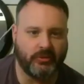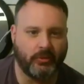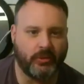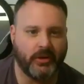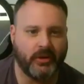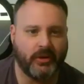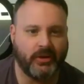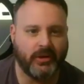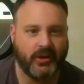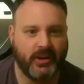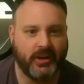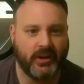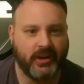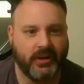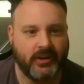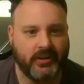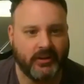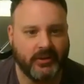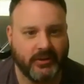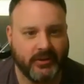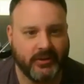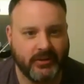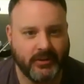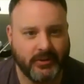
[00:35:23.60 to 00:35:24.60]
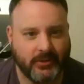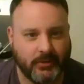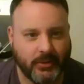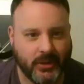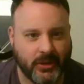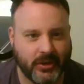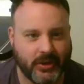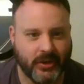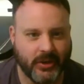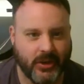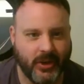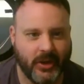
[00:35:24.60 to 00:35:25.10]
where
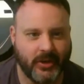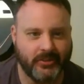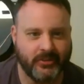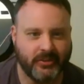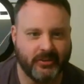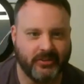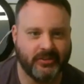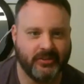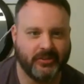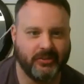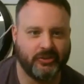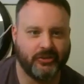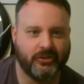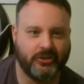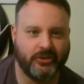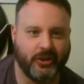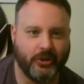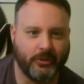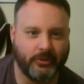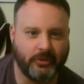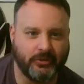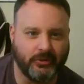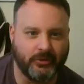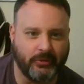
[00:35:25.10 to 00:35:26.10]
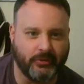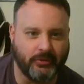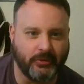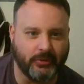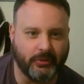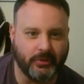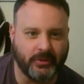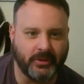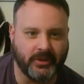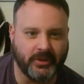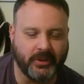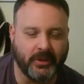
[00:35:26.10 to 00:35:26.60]
Gallant is. He should know. He's over in
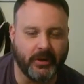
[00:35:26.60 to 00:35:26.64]
PEI.